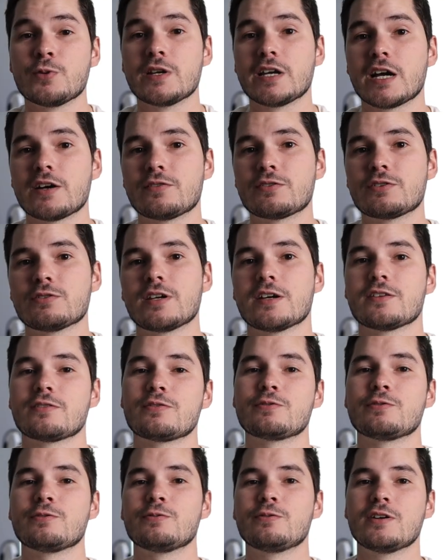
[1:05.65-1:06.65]
we have to get
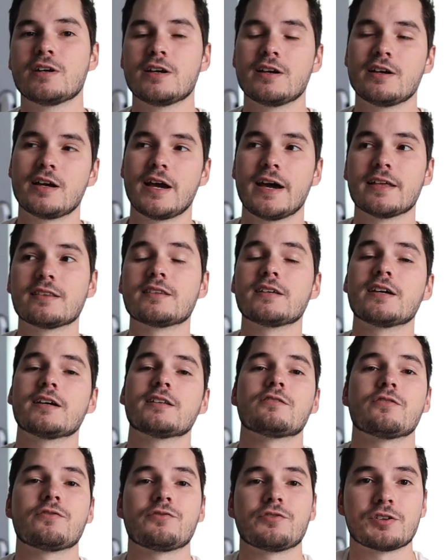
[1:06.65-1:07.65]
through at the
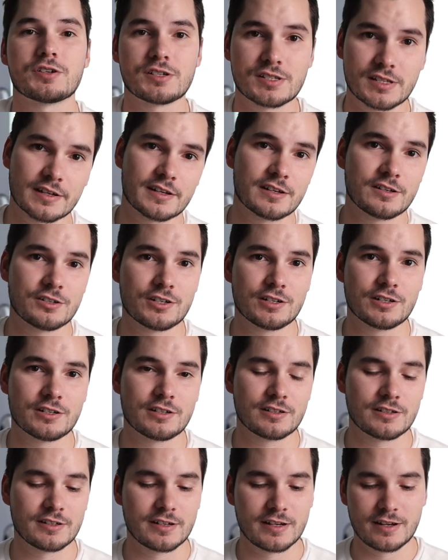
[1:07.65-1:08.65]
end of our second
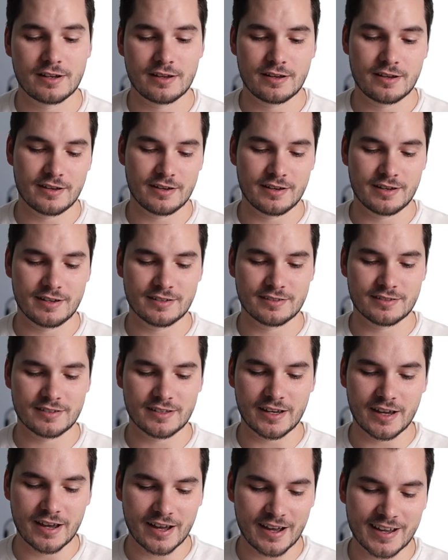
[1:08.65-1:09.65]
year. And
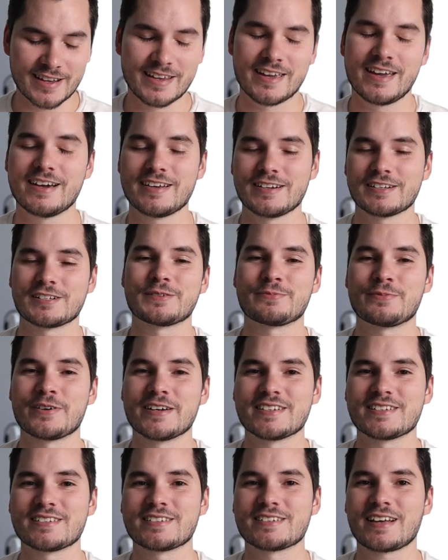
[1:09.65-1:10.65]
I can't
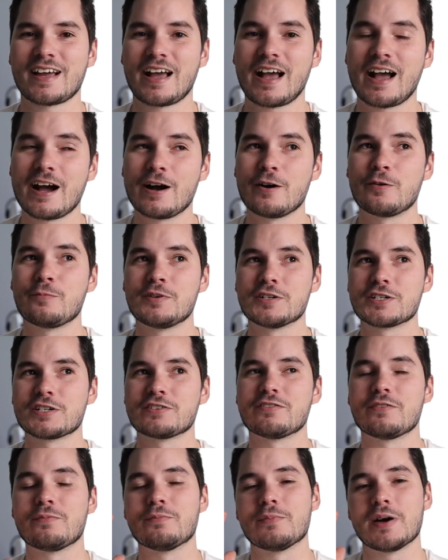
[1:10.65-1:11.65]
express how much
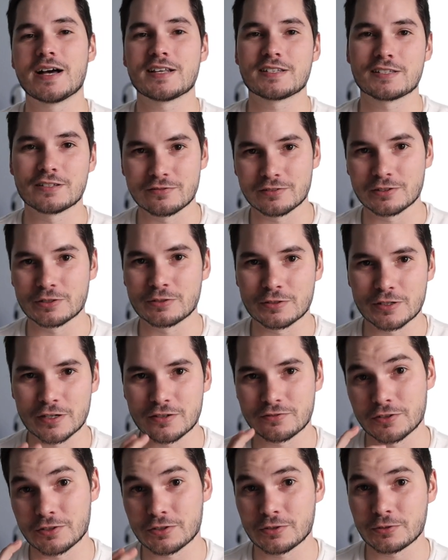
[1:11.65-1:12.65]
of a massive load
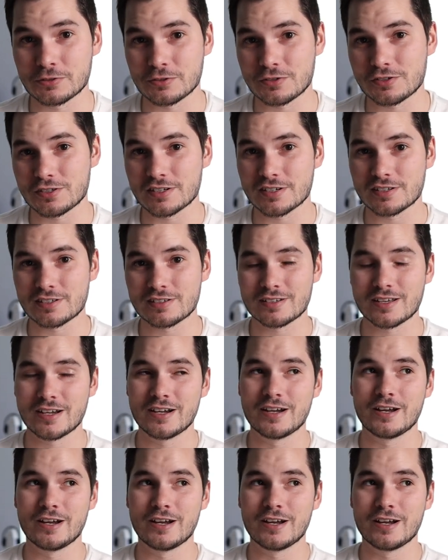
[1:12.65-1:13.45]
off your shoulders it is.